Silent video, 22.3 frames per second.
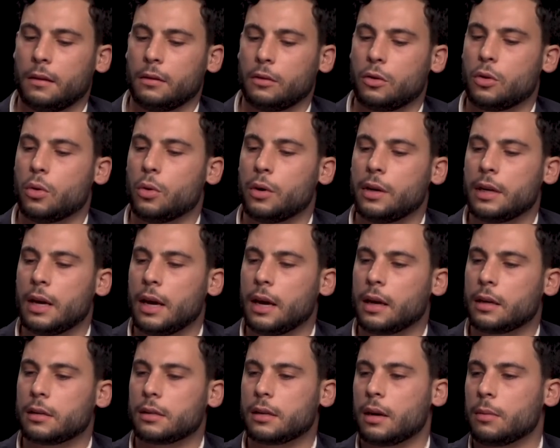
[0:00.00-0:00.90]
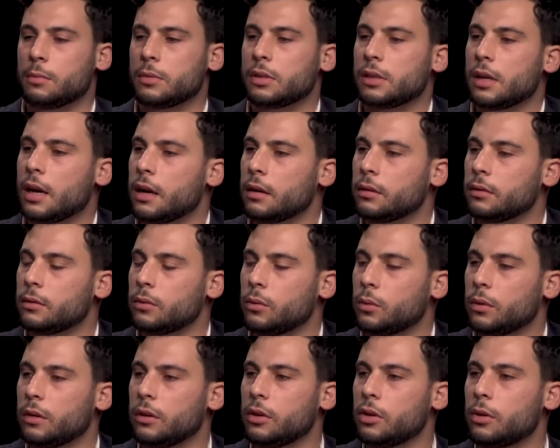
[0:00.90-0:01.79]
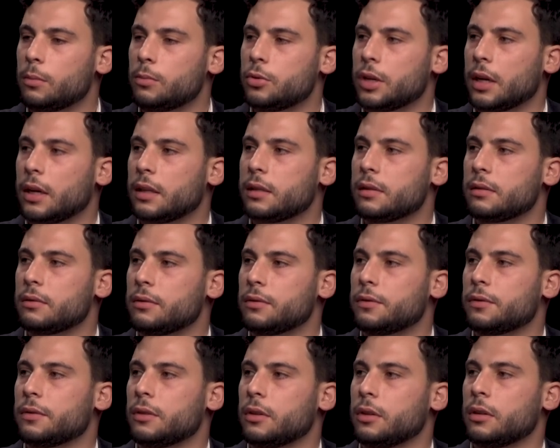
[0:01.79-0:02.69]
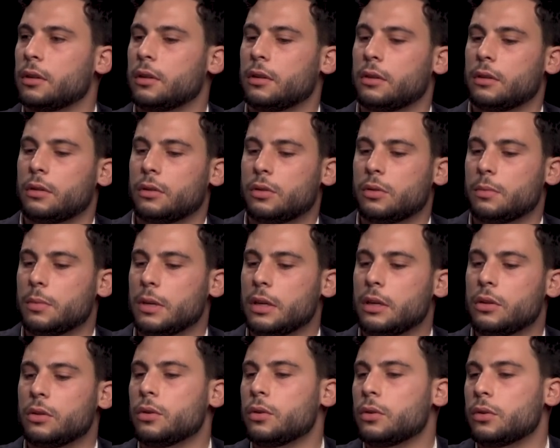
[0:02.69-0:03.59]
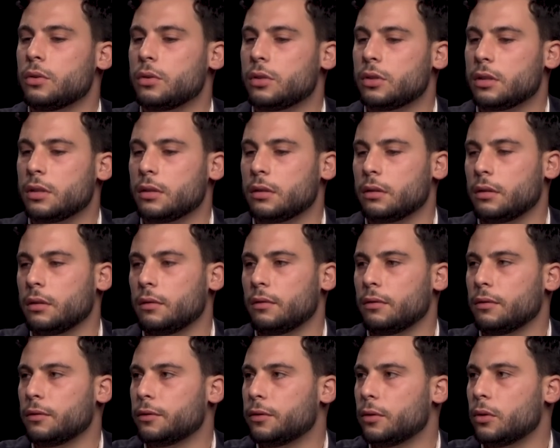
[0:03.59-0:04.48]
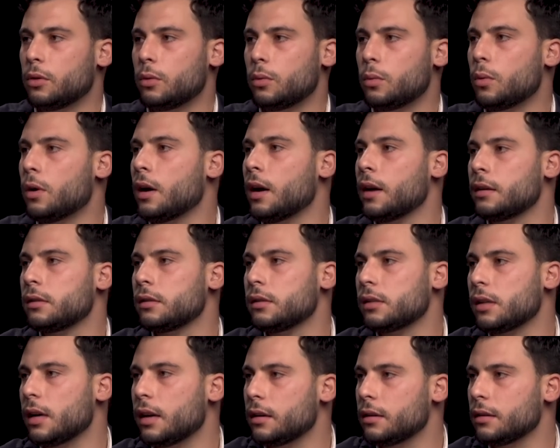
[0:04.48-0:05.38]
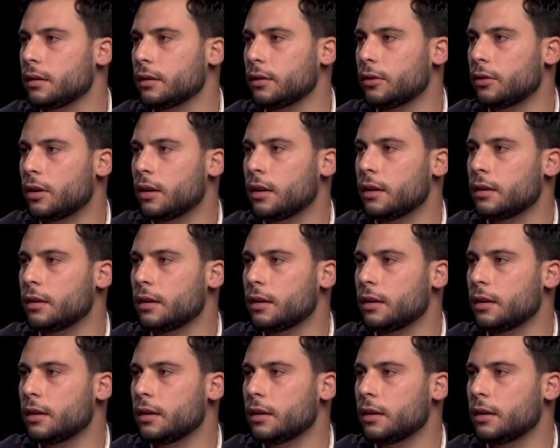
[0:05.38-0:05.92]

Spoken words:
coin X comes out with the objective to be used for Y and Z, right?